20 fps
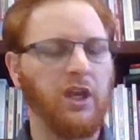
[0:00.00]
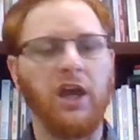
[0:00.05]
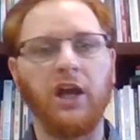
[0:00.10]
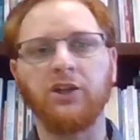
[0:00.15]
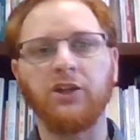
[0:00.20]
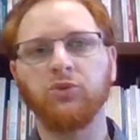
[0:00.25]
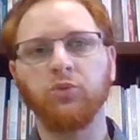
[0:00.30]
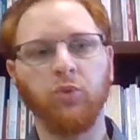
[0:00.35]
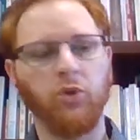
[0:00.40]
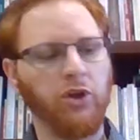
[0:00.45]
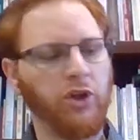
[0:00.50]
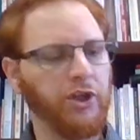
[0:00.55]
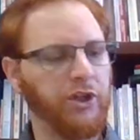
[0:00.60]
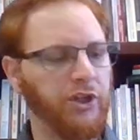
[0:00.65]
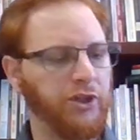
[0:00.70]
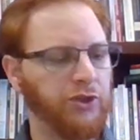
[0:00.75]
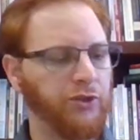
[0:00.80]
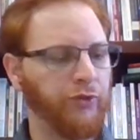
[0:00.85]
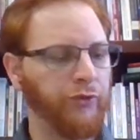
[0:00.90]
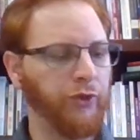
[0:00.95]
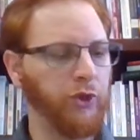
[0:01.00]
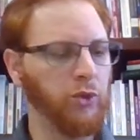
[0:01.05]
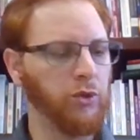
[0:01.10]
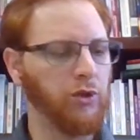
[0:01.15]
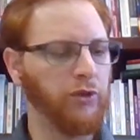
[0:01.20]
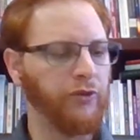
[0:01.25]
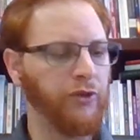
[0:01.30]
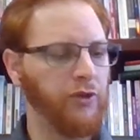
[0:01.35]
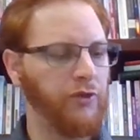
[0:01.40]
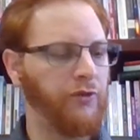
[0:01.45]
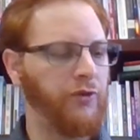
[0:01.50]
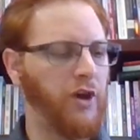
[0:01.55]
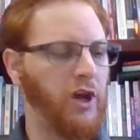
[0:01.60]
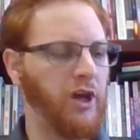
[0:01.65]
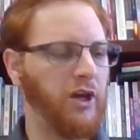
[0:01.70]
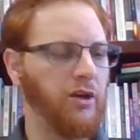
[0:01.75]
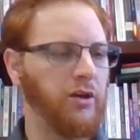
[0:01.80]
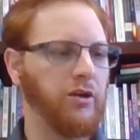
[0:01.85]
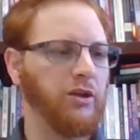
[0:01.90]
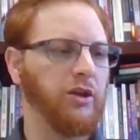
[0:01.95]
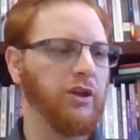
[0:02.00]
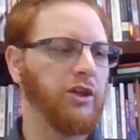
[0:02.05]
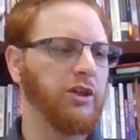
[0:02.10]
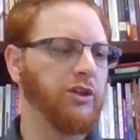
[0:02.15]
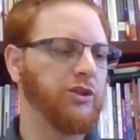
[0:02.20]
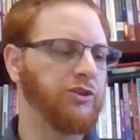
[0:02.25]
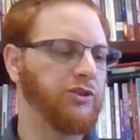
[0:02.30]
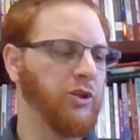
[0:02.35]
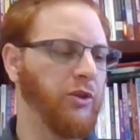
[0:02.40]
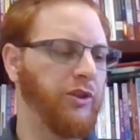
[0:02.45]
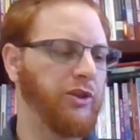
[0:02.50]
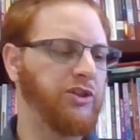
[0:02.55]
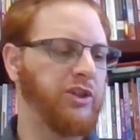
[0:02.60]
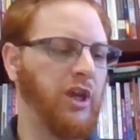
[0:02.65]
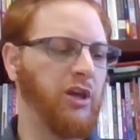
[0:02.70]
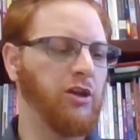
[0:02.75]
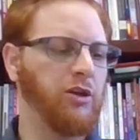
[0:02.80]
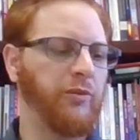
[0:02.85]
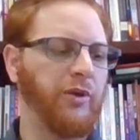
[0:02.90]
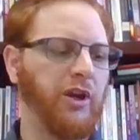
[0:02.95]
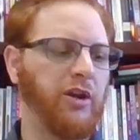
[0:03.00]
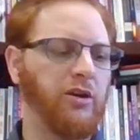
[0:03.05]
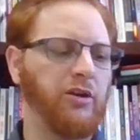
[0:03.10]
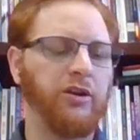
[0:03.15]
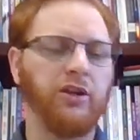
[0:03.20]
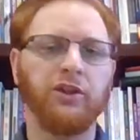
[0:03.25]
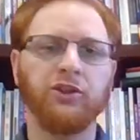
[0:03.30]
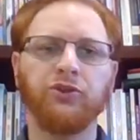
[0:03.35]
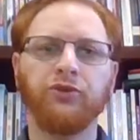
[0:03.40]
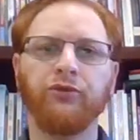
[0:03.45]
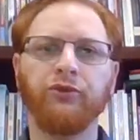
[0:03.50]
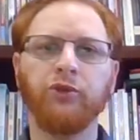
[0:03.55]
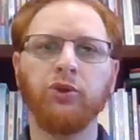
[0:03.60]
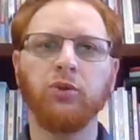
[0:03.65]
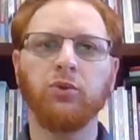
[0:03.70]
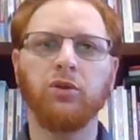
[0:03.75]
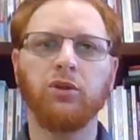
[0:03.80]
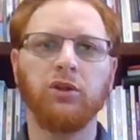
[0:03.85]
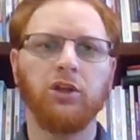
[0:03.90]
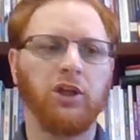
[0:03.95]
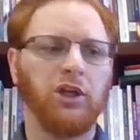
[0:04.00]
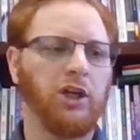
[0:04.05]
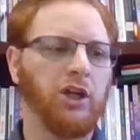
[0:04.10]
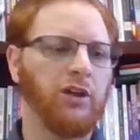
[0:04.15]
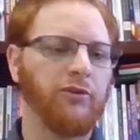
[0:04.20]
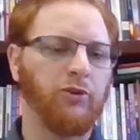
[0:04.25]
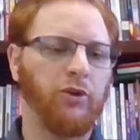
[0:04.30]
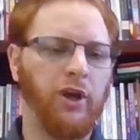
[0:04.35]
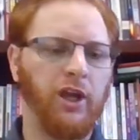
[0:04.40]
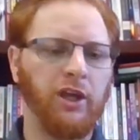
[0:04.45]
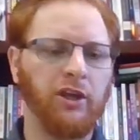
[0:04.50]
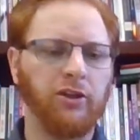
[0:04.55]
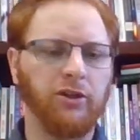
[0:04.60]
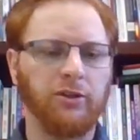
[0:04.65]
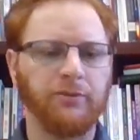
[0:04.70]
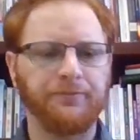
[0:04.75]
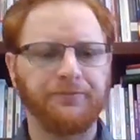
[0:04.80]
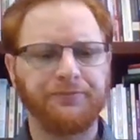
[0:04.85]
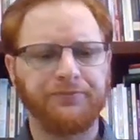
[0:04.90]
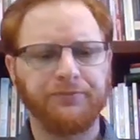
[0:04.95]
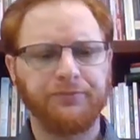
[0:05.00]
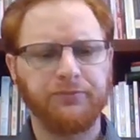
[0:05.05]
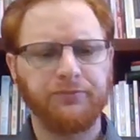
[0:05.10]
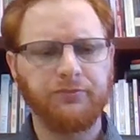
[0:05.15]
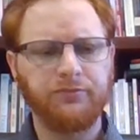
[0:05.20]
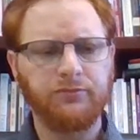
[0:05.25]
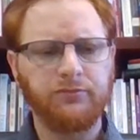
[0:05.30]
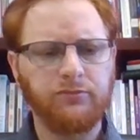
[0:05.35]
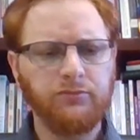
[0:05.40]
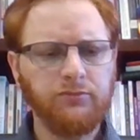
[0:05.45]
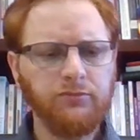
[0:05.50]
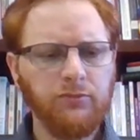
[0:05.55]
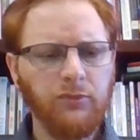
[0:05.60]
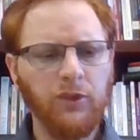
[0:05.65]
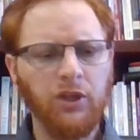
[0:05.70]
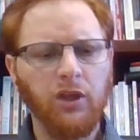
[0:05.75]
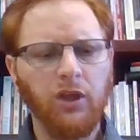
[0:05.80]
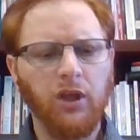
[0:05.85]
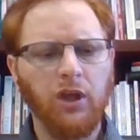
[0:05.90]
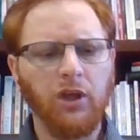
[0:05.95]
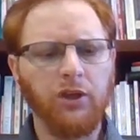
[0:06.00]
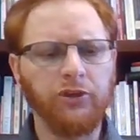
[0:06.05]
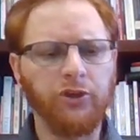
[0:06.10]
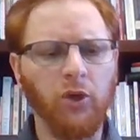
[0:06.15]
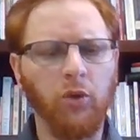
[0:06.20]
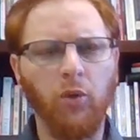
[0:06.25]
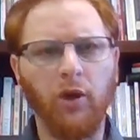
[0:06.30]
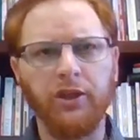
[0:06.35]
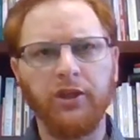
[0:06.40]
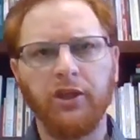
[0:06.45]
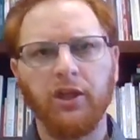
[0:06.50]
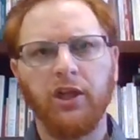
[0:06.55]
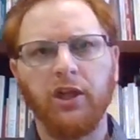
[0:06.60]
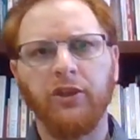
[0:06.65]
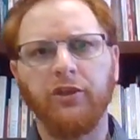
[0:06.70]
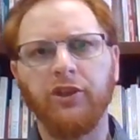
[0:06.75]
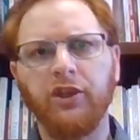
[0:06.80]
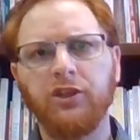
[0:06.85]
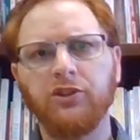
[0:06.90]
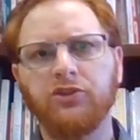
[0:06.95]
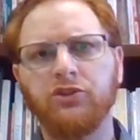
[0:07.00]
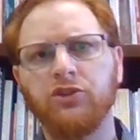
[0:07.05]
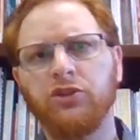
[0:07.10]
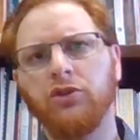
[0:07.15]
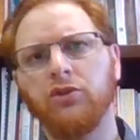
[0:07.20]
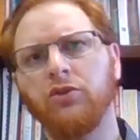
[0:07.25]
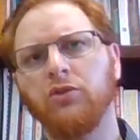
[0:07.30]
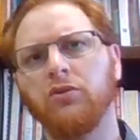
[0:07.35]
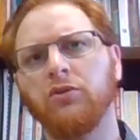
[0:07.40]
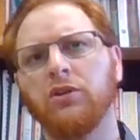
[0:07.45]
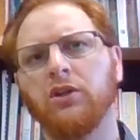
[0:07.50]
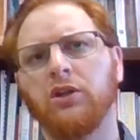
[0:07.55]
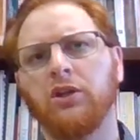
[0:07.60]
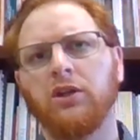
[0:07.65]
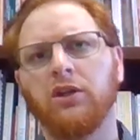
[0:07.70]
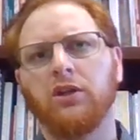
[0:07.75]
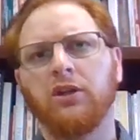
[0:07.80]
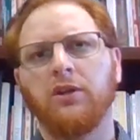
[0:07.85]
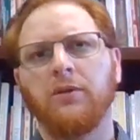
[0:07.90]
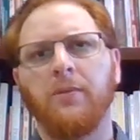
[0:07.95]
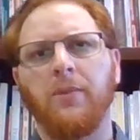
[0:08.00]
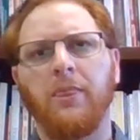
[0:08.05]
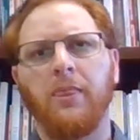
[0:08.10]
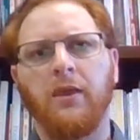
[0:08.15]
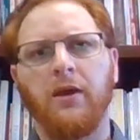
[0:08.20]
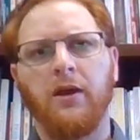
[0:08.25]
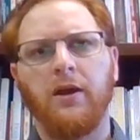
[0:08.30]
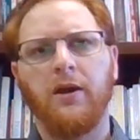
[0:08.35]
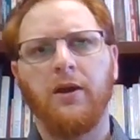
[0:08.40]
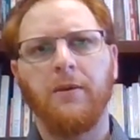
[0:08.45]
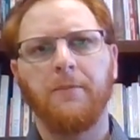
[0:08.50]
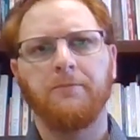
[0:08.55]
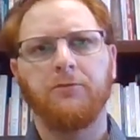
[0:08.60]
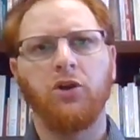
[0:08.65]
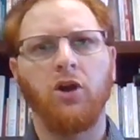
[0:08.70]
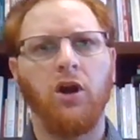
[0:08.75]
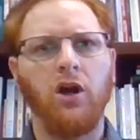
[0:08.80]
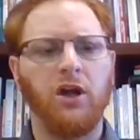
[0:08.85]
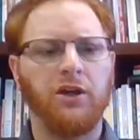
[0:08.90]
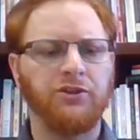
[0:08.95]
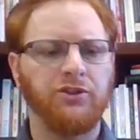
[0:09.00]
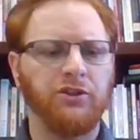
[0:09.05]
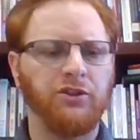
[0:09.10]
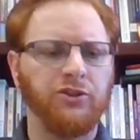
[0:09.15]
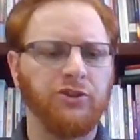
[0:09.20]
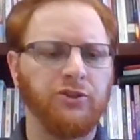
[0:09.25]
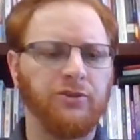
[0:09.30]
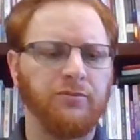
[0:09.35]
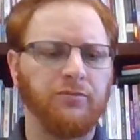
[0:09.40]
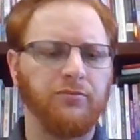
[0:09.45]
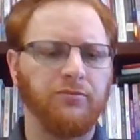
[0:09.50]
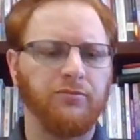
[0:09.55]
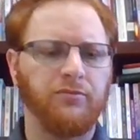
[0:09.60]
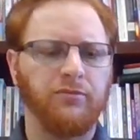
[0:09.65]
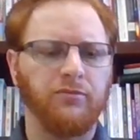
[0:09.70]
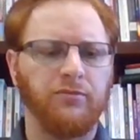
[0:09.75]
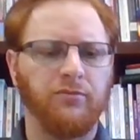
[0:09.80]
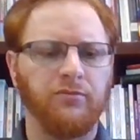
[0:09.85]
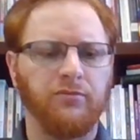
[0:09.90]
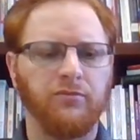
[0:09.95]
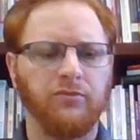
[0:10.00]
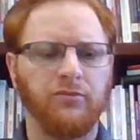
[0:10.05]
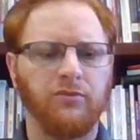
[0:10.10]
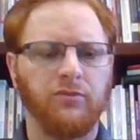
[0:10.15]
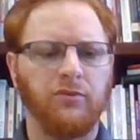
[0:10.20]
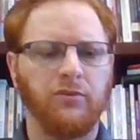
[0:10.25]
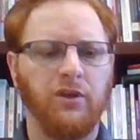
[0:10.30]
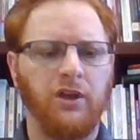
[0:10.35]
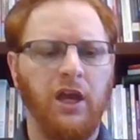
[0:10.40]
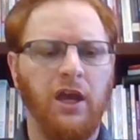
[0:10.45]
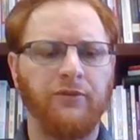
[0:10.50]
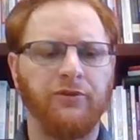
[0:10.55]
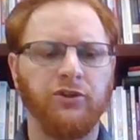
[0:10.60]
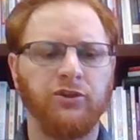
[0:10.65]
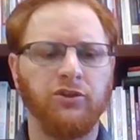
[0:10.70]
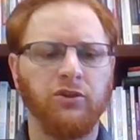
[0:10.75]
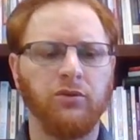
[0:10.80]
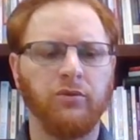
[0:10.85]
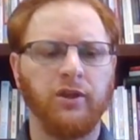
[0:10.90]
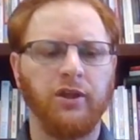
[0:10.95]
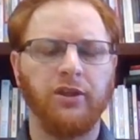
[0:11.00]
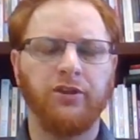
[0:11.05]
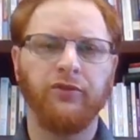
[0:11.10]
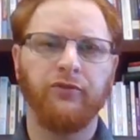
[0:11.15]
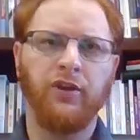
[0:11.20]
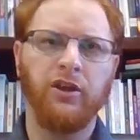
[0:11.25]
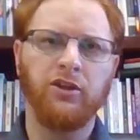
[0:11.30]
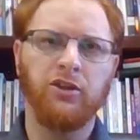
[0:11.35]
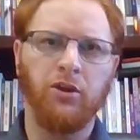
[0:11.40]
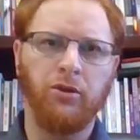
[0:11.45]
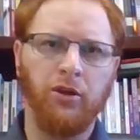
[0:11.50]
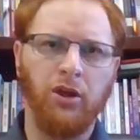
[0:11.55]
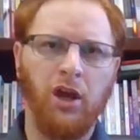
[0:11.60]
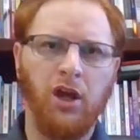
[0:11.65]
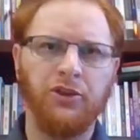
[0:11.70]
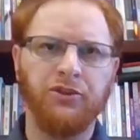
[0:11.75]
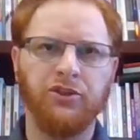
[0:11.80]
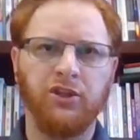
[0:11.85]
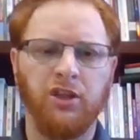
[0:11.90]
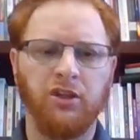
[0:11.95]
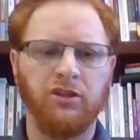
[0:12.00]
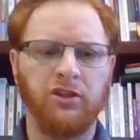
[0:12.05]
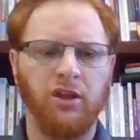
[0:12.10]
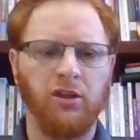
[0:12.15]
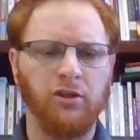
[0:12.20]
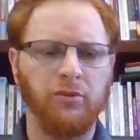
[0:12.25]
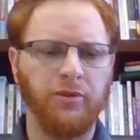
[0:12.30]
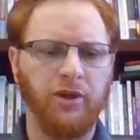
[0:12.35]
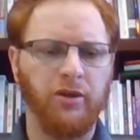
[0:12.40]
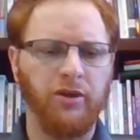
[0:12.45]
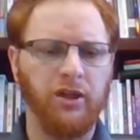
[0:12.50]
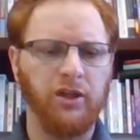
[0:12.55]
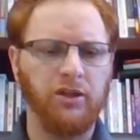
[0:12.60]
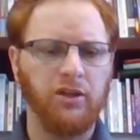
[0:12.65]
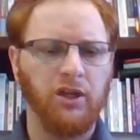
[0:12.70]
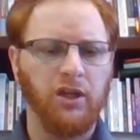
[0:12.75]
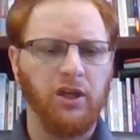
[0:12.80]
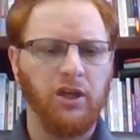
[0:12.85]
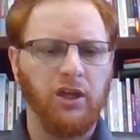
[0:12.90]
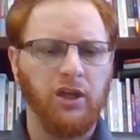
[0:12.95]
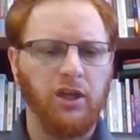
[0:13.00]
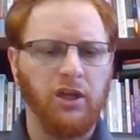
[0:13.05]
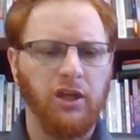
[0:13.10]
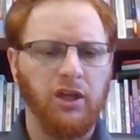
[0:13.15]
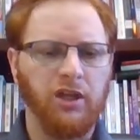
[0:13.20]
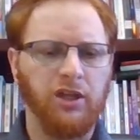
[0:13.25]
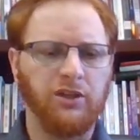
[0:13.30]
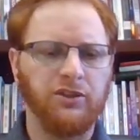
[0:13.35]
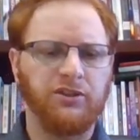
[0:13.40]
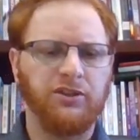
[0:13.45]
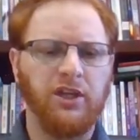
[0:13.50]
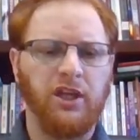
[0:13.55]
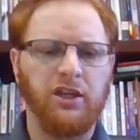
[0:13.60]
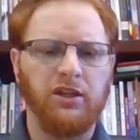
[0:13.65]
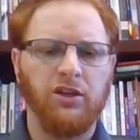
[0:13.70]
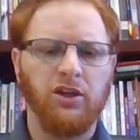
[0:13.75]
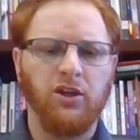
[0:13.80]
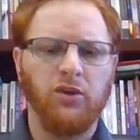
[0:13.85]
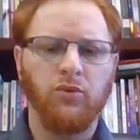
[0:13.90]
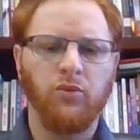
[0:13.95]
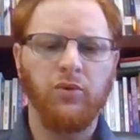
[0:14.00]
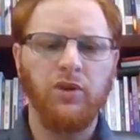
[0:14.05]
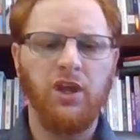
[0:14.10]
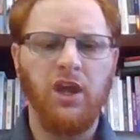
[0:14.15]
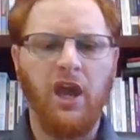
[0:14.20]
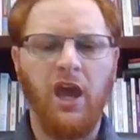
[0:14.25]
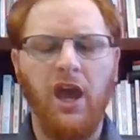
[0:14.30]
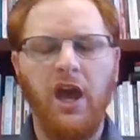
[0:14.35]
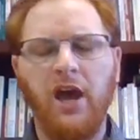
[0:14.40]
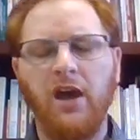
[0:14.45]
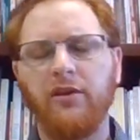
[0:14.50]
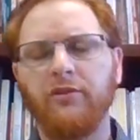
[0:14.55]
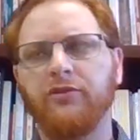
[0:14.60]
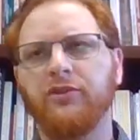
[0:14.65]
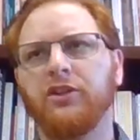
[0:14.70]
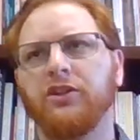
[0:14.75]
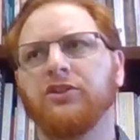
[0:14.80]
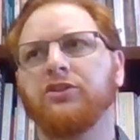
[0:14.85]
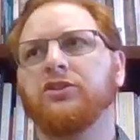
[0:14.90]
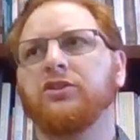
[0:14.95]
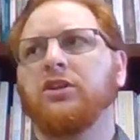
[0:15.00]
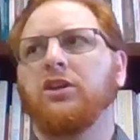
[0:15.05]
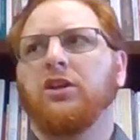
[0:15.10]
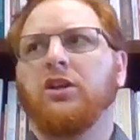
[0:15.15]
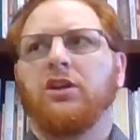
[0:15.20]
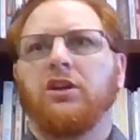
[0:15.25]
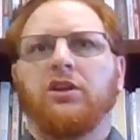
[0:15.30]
As wood is fuel for the fire, so the talebearer is fuel for anger. So what these two causes have to do with, vain curiosity and talebearing, is that we have this